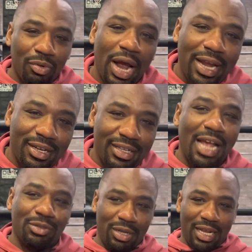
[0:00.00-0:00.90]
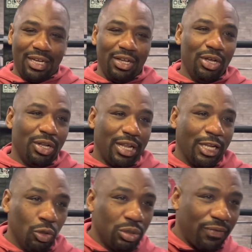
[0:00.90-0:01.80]
Right. Like, that's what, like, back to back.
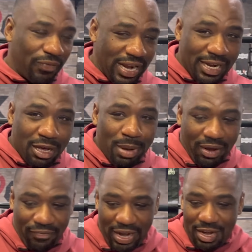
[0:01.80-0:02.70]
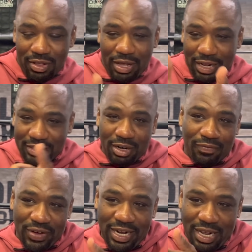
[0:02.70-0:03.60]
Like, lose a fight and come back and fight another
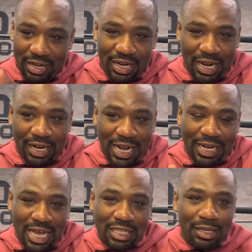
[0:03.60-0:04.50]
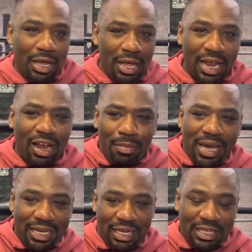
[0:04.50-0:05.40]
tough fight at that caliber.
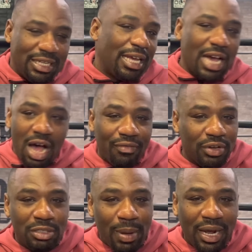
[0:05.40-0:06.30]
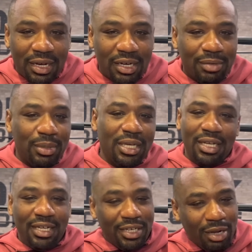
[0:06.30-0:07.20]
Everybody get their confidence back up.
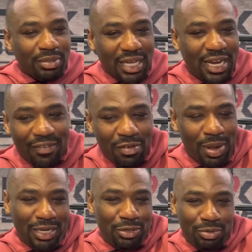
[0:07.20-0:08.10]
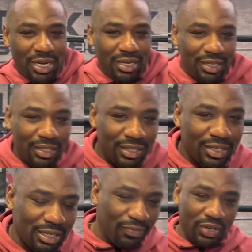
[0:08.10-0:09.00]
You know what I'm saying? Everybody do that.
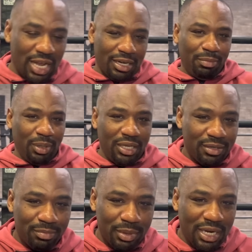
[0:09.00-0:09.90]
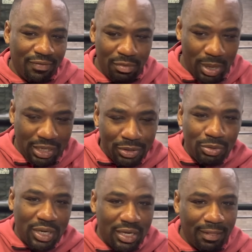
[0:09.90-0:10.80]
Except for Lonnie B. But everybody do
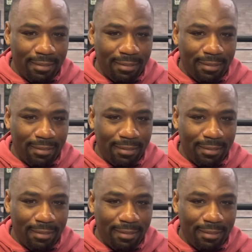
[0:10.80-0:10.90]
that.